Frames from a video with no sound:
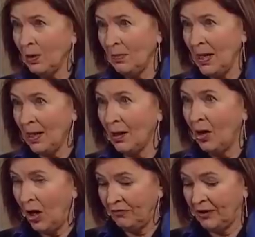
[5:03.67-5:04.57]
and me
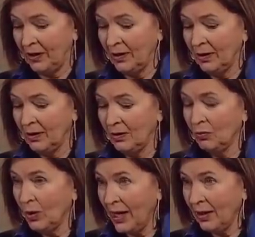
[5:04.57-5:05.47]
often.
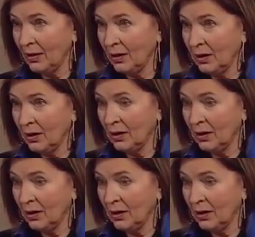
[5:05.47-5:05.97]
Very right? Much, very